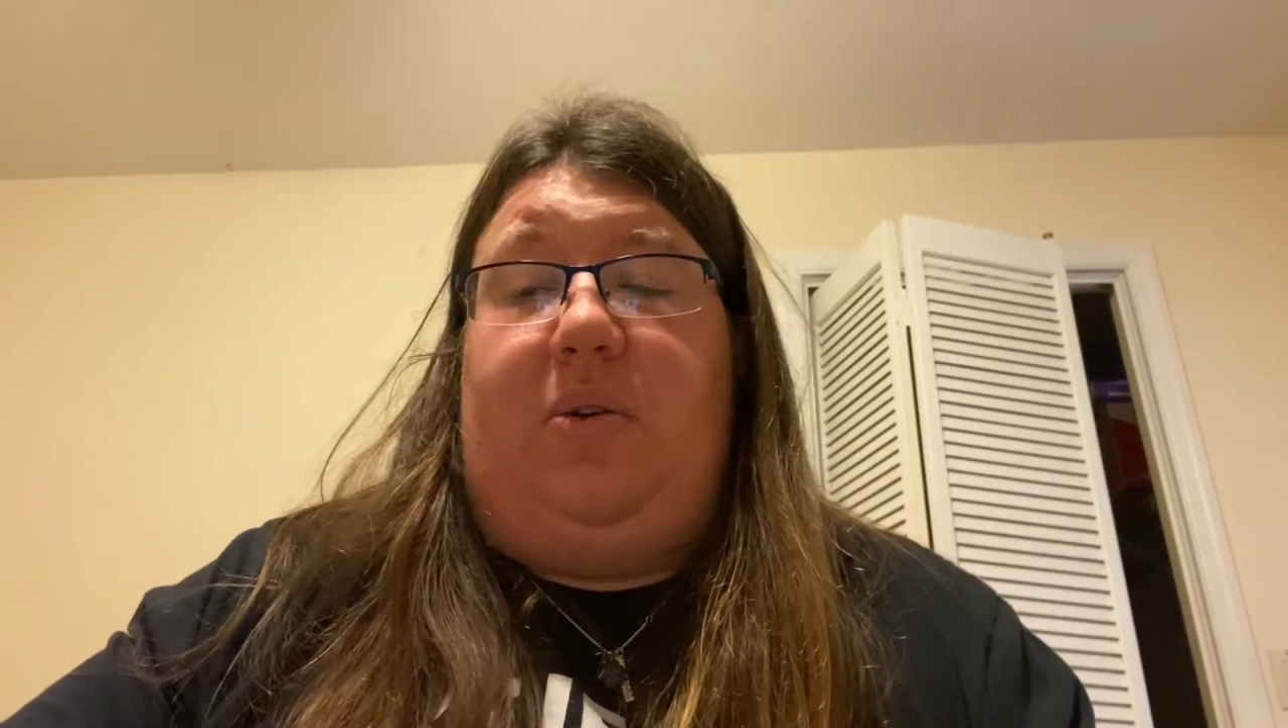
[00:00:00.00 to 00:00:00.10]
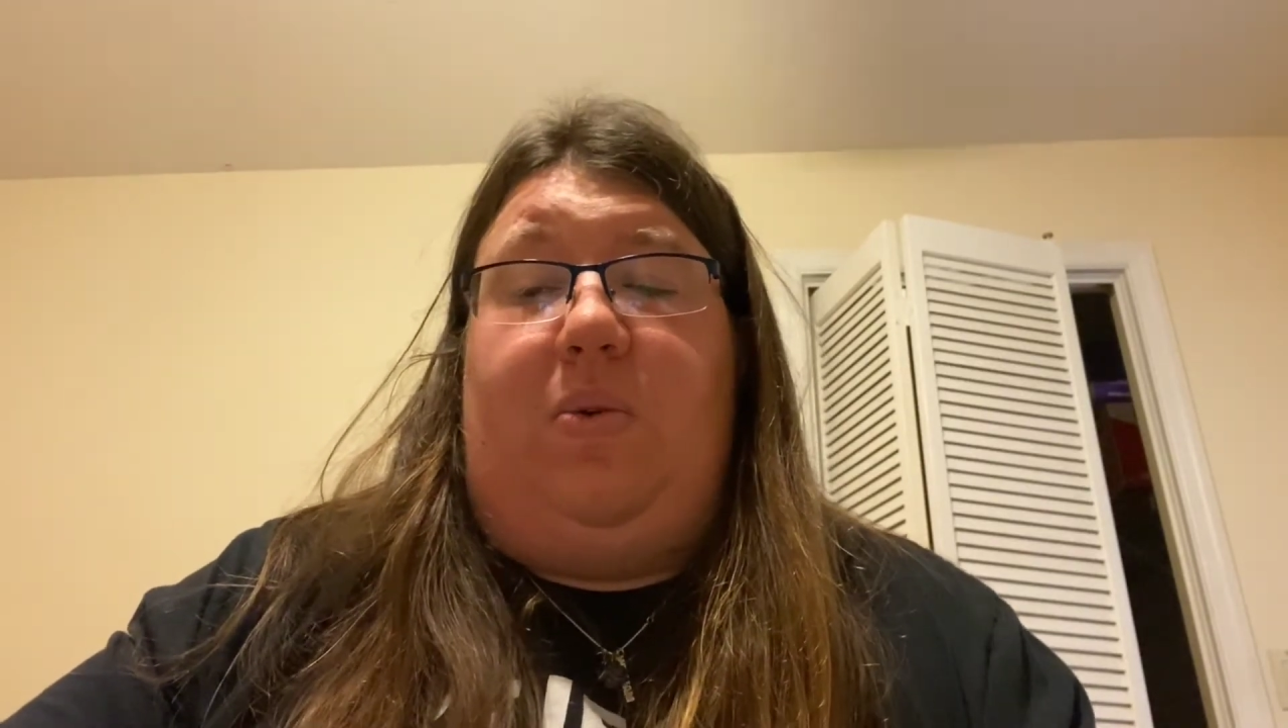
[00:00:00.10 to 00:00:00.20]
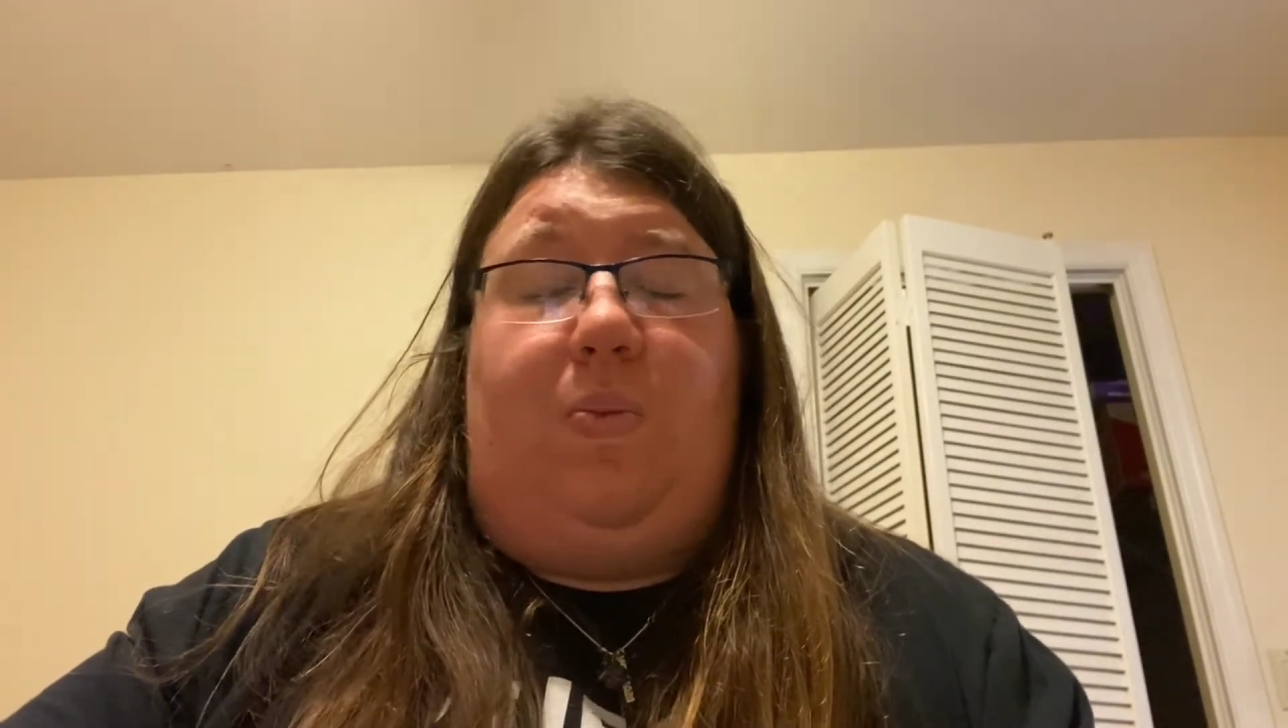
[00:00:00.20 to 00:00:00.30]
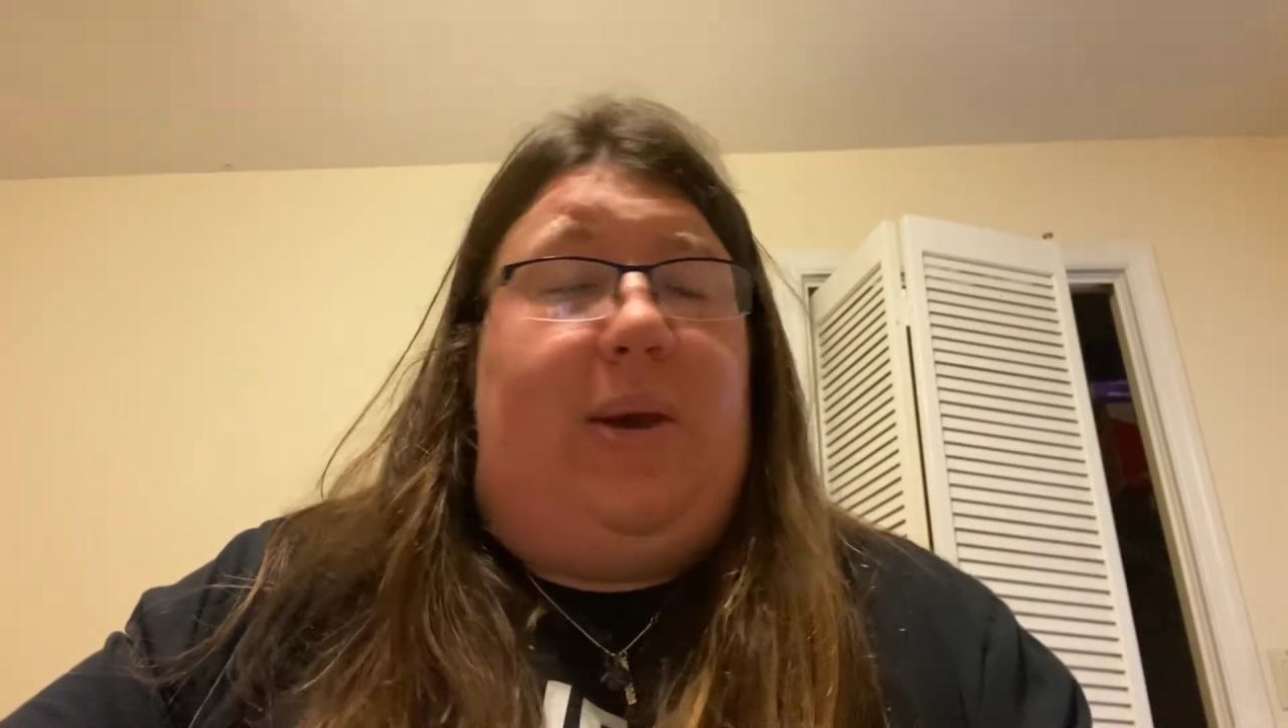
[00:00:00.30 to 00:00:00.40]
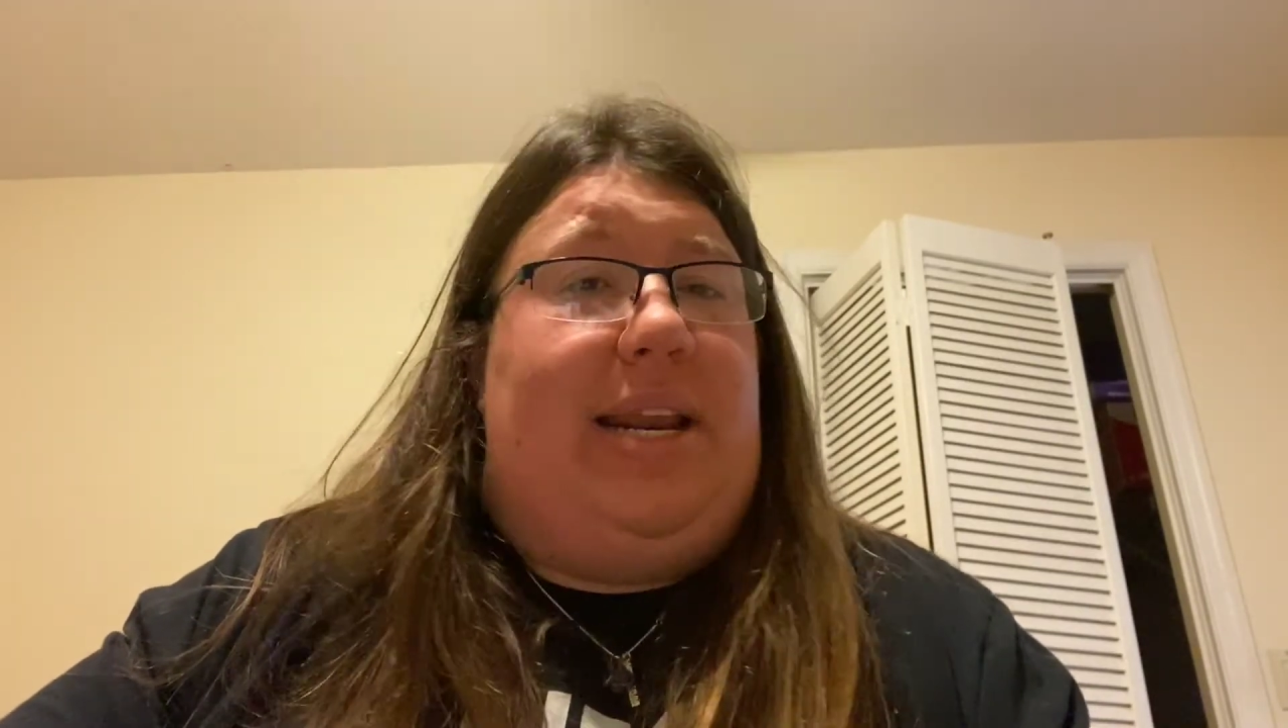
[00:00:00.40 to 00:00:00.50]

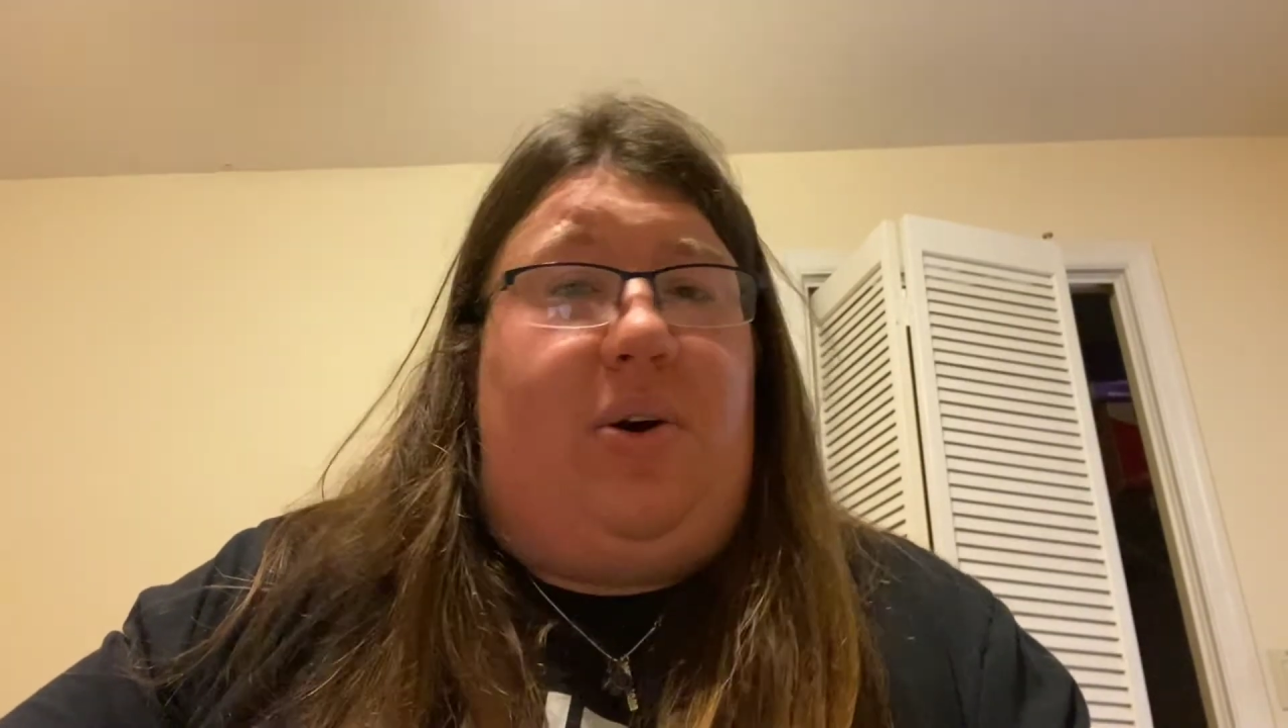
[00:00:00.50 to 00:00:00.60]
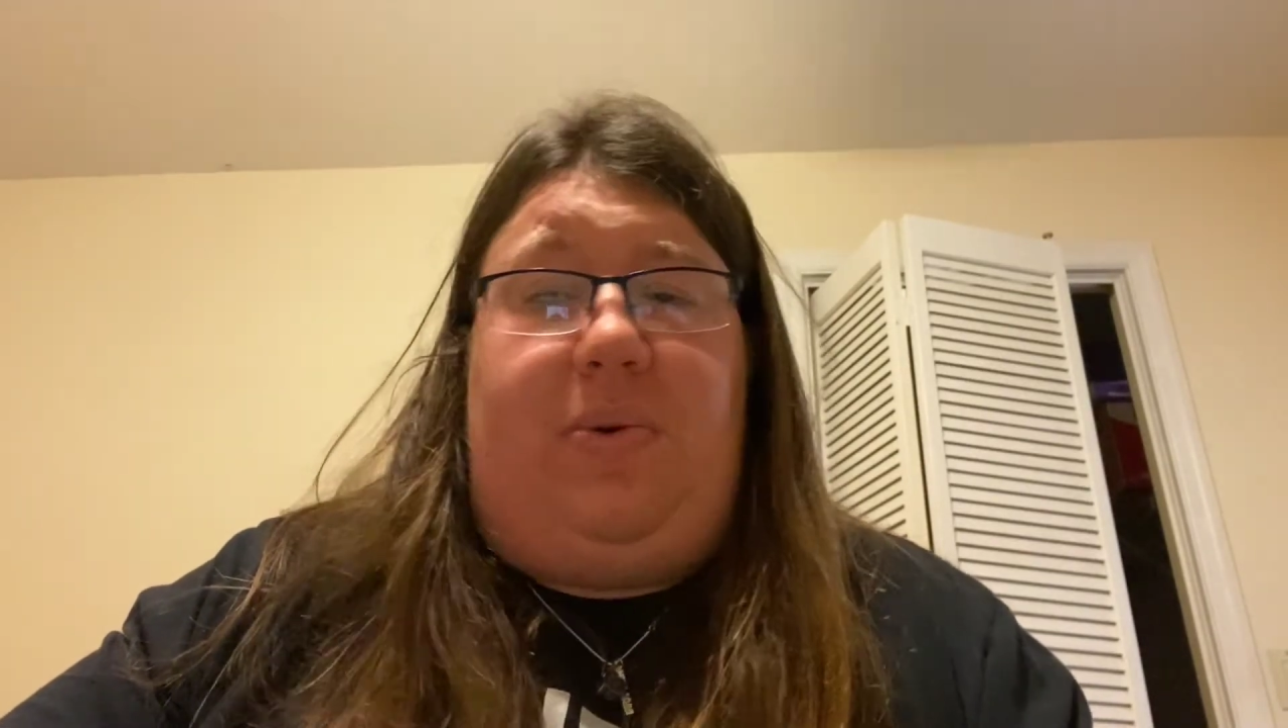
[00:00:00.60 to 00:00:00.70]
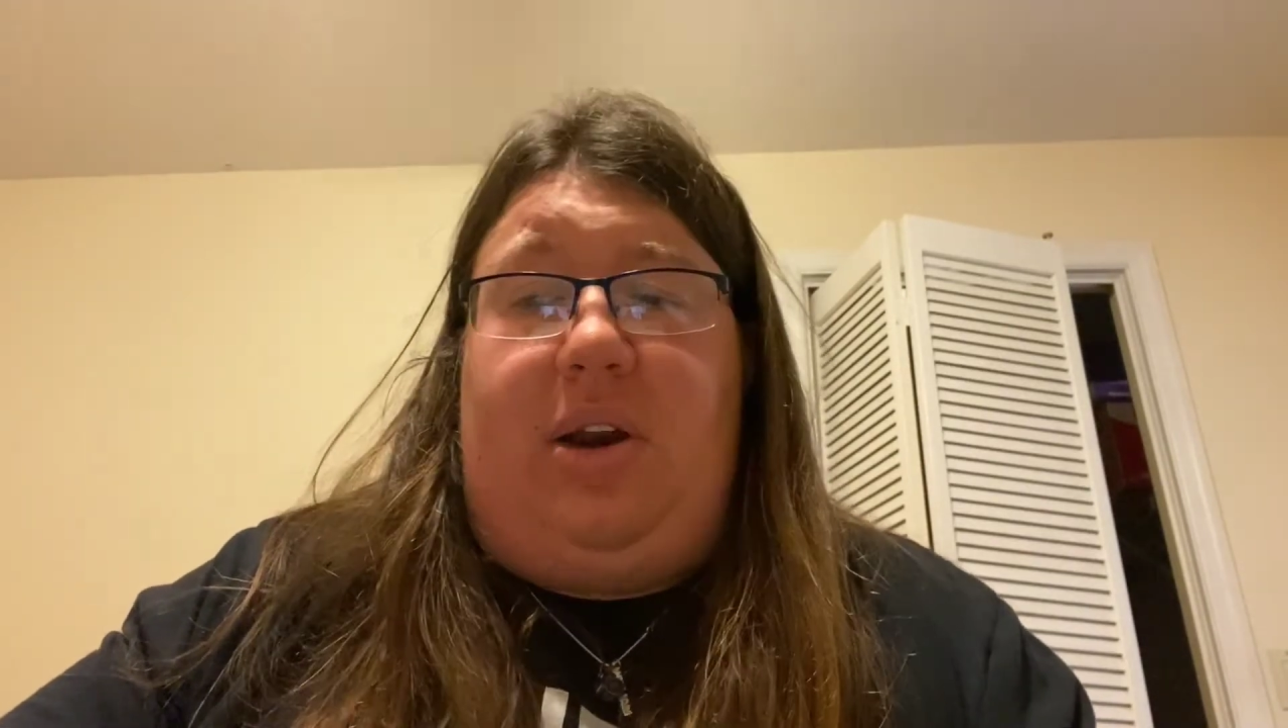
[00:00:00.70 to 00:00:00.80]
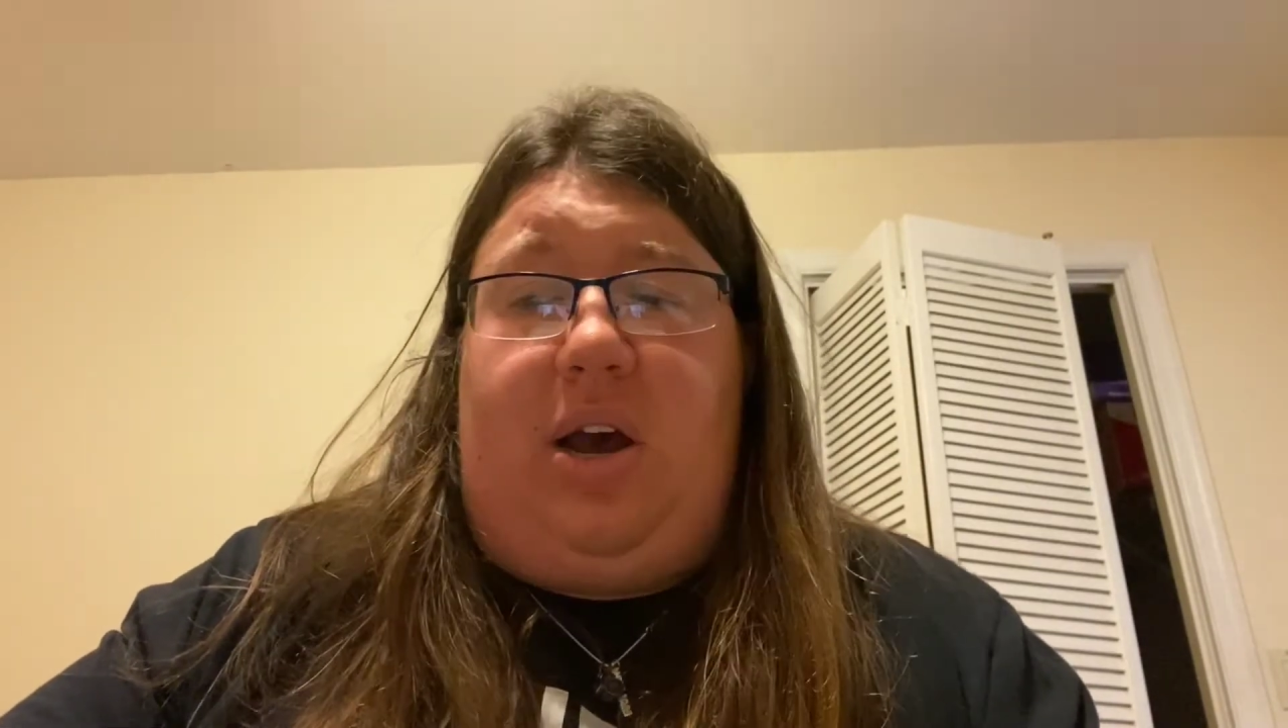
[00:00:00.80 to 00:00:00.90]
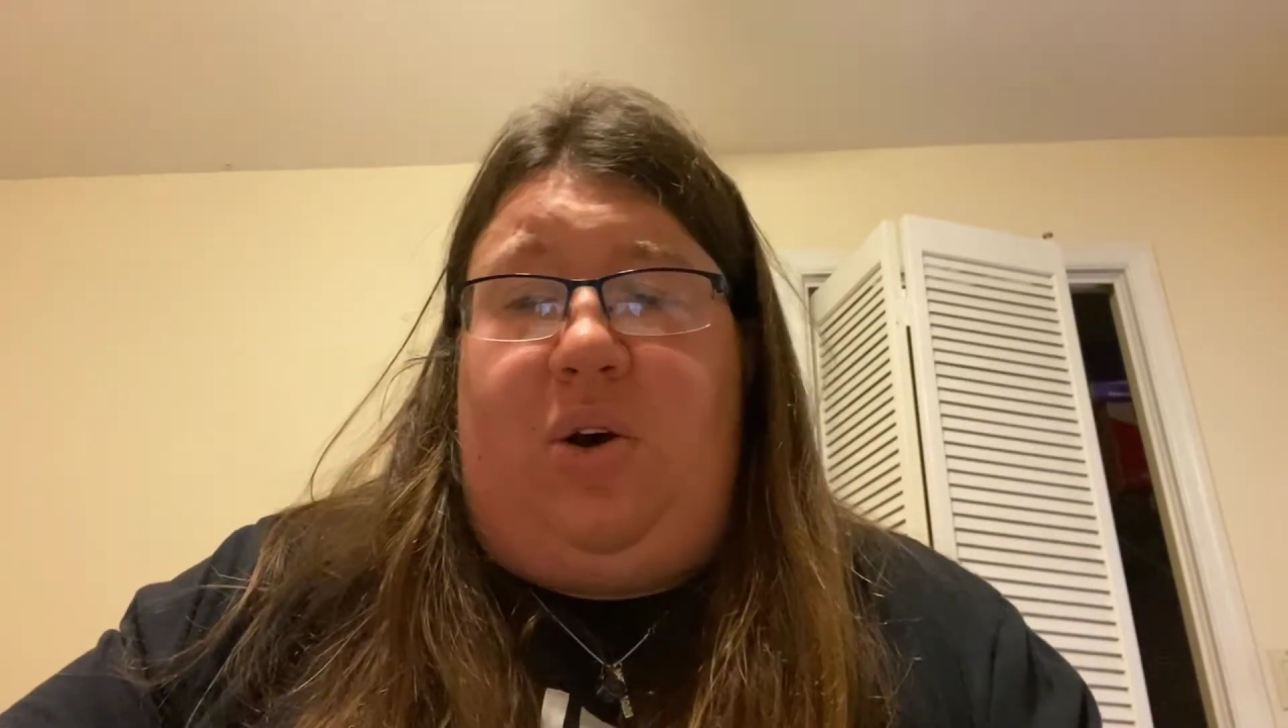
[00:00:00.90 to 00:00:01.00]
We
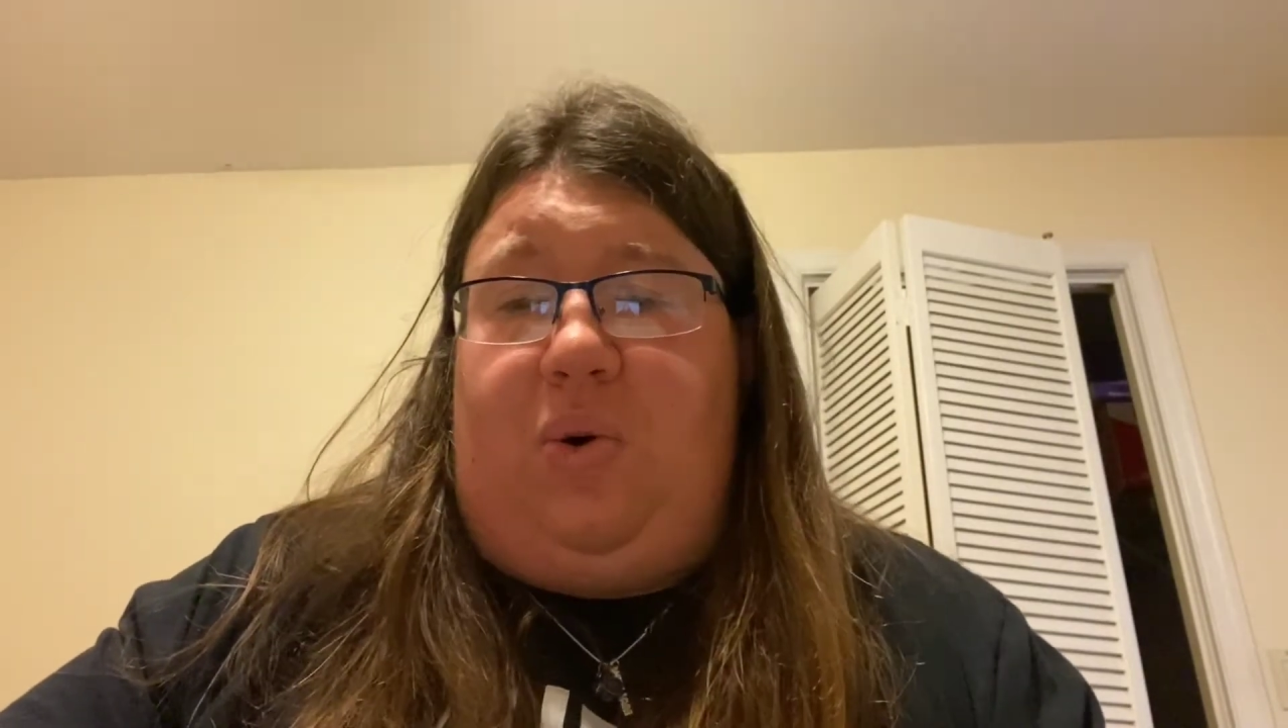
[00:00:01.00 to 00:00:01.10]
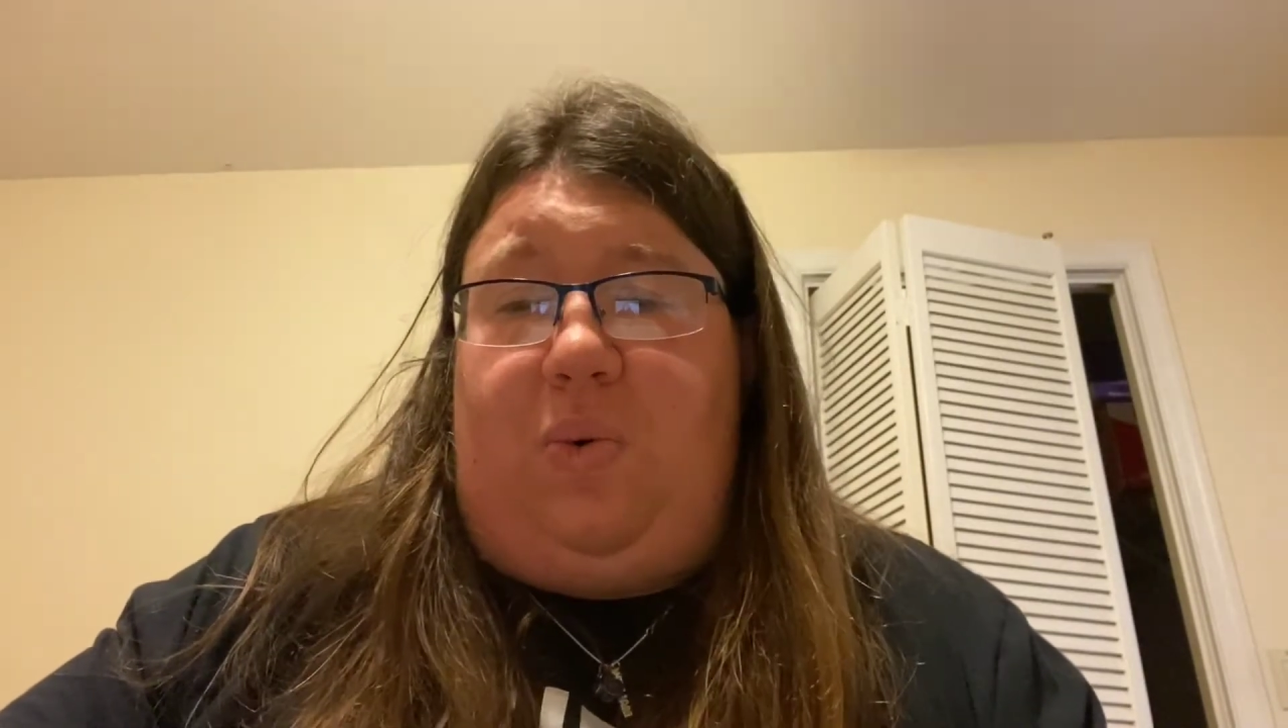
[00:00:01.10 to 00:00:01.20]
don't know